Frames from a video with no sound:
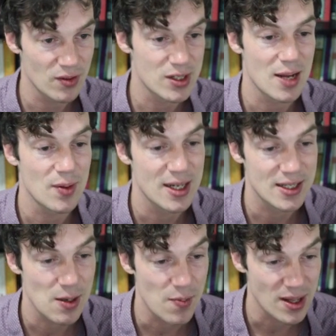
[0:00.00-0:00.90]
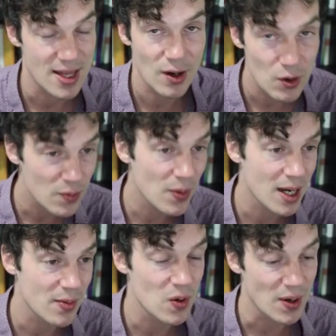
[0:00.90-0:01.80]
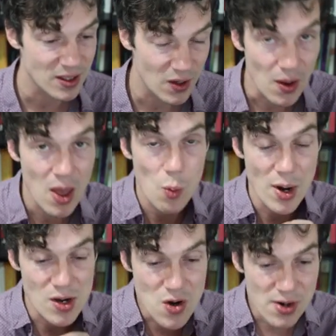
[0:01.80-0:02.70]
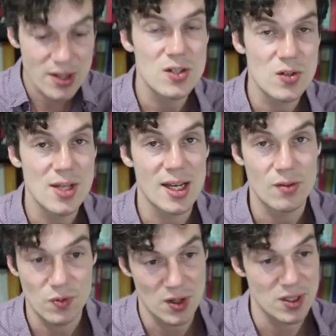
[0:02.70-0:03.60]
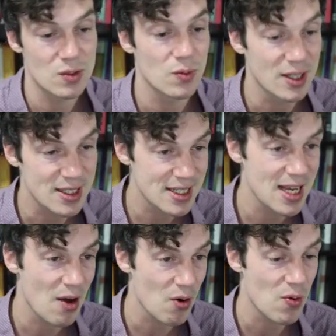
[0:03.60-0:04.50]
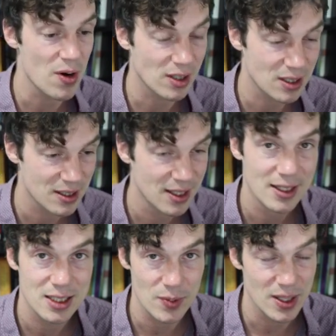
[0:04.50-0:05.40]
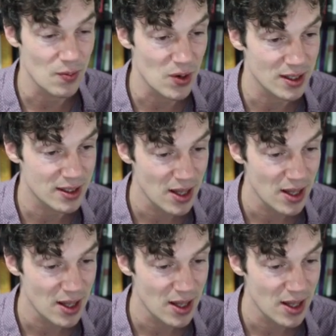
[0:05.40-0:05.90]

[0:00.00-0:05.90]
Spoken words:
time they hit submit. That could become annoying. So we're not going to do that at first. We're going to see how it works to begin with.